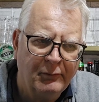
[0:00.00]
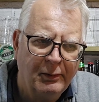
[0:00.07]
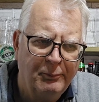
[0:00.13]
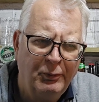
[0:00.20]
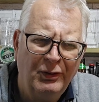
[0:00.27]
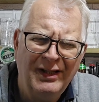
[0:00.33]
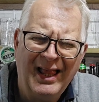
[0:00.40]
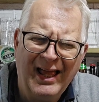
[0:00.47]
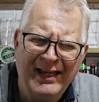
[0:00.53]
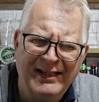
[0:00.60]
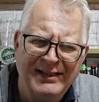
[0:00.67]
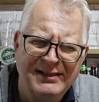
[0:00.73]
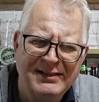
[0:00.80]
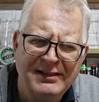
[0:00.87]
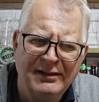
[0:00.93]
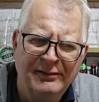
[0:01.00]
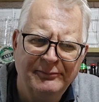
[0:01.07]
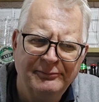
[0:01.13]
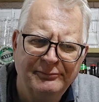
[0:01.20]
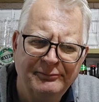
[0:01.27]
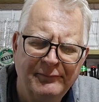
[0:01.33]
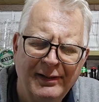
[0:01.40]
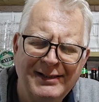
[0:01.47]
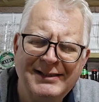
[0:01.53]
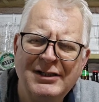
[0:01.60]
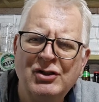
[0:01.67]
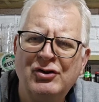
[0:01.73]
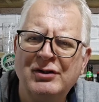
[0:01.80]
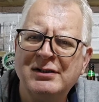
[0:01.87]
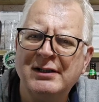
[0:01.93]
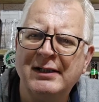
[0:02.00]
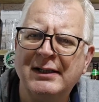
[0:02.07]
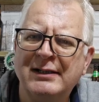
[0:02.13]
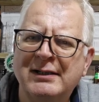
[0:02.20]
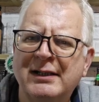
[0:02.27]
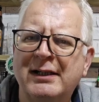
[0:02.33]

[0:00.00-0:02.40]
but light. It's interesting.